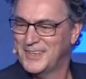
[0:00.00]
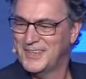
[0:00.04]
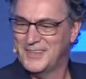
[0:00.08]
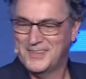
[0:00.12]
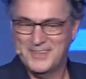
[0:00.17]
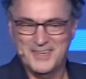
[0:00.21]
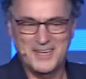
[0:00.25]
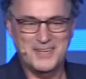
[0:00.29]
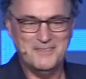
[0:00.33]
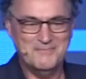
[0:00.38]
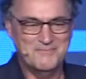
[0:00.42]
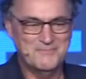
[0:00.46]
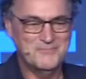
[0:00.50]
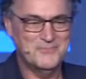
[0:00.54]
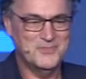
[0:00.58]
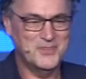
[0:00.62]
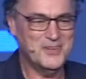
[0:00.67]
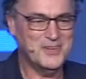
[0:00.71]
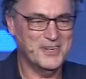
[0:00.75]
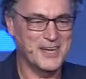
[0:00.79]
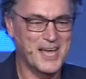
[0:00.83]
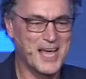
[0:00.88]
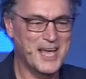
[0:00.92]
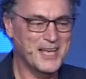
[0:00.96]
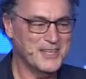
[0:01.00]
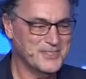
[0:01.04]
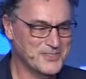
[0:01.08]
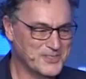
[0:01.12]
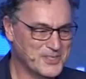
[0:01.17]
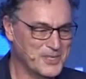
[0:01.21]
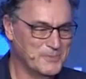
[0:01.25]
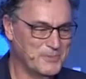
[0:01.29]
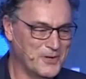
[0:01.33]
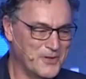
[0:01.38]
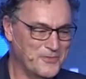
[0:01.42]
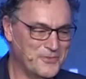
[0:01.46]
Right? You can
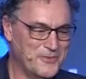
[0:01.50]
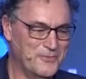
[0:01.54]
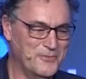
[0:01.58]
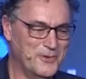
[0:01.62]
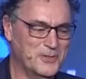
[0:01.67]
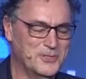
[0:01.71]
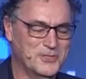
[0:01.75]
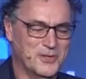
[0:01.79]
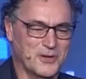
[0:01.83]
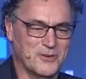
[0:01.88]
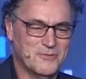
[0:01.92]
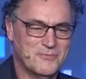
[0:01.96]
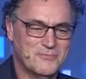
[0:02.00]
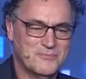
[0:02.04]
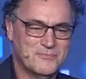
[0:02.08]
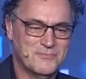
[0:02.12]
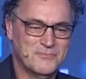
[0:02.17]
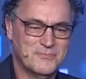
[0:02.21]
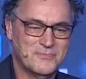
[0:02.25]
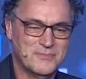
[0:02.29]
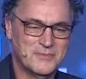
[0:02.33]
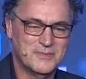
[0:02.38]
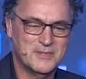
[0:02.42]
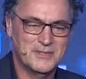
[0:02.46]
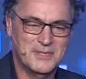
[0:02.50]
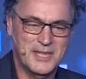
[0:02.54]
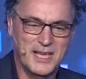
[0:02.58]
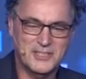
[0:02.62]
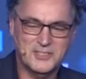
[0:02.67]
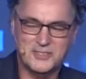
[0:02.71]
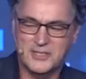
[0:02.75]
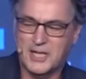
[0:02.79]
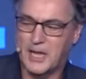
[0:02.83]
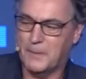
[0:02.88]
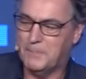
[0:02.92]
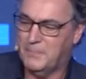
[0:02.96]
ask about the future.
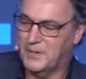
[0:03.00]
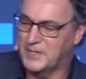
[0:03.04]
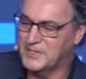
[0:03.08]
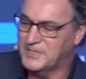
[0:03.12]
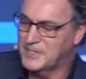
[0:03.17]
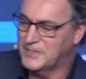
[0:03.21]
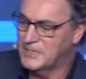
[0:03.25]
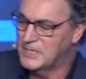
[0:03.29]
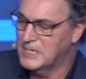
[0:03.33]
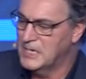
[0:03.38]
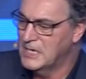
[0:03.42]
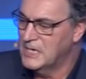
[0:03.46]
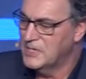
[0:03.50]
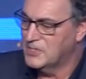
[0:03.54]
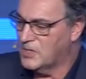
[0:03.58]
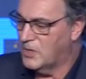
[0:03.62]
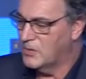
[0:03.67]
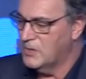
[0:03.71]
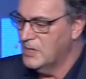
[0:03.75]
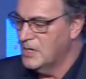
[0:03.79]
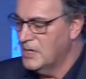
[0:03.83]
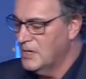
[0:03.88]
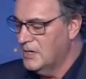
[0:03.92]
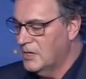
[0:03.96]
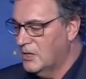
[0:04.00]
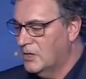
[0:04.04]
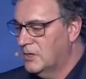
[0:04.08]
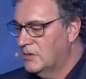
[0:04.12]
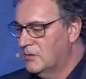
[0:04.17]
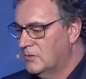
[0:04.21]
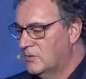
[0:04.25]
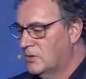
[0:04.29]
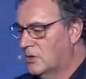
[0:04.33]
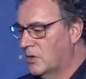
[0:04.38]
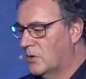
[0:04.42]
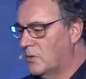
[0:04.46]
Next slide, please. So
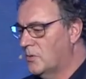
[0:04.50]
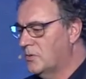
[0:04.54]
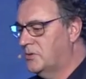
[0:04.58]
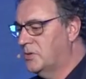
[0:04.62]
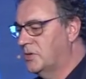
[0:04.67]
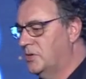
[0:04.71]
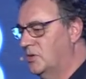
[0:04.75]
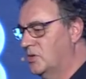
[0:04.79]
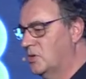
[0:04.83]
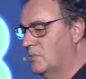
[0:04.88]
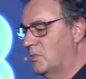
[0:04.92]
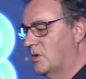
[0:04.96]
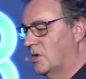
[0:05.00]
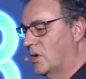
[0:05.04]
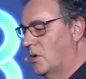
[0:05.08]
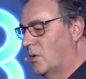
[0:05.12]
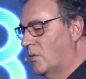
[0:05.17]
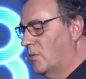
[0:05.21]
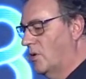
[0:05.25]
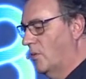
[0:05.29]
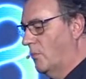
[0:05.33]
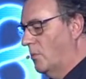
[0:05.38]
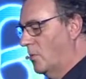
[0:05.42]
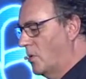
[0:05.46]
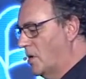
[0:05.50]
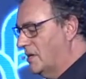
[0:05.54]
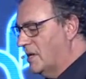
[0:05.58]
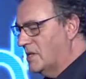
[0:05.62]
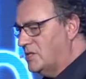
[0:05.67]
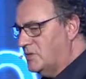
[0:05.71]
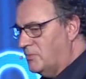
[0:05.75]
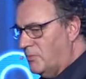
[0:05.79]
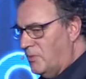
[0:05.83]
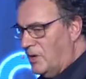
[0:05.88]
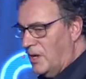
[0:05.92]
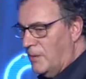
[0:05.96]
going to human-only work,
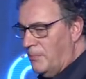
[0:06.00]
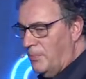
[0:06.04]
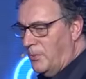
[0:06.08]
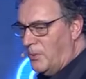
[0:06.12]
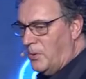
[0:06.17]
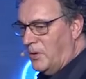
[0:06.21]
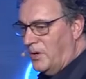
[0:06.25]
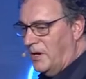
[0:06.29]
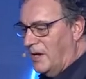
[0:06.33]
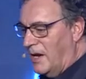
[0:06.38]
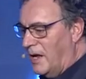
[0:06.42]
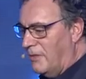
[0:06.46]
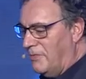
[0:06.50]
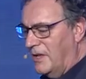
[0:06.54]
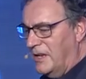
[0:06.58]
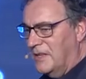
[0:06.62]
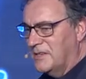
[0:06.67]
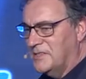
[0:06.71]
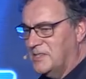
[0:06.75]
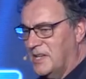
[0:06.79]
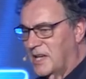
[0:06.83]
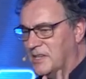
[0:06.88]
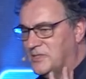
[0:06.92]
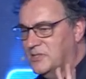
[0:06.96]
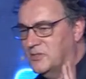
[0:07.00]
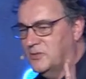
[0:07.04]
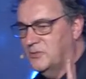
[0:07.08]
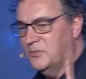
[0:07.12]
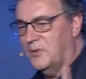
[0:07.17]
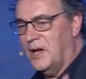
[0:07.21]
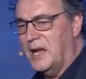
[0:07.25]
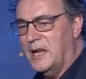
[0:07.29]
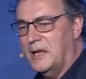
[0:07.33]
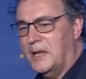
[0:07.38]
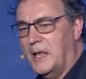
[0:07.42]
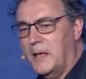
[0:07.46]
that's really important. I think this has
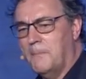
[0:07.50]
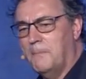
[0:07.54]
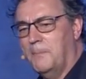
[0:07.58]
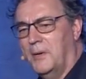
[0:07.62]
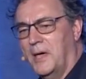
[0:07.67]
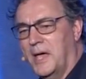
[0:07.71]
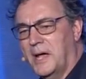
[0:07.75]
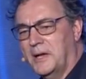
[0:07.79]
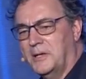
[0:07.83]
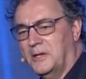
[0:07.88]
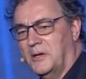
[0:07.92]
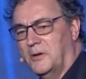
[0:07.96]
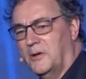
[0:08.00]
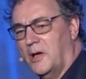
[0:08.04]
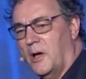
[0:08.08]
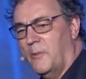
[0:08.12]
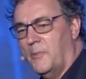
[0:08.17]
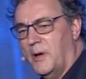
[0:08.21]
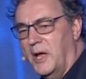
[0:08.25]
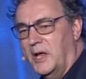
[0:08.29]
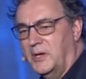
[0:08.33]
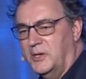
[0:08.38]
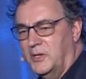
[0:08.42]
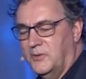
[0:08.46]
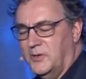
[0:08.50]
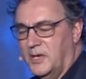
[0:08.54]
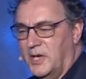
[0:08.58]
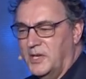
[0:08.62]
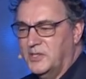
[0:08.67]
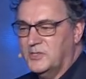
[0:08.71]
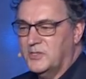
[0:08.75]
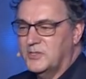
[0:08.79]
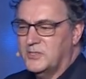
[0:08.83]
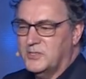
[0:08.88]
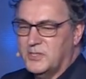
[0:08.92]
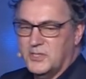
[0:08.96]
great impact on our
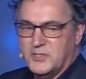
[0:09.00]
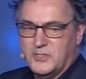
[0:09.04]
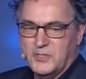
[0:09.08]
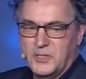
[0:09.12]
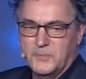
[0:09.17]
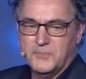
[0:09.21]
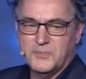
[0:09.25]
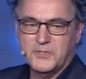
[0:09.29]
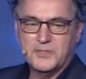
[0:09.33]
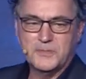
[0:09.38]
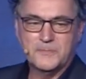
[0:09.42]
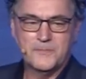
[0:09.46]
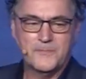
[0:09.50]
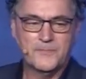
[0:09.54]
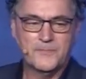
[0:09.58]
education systems,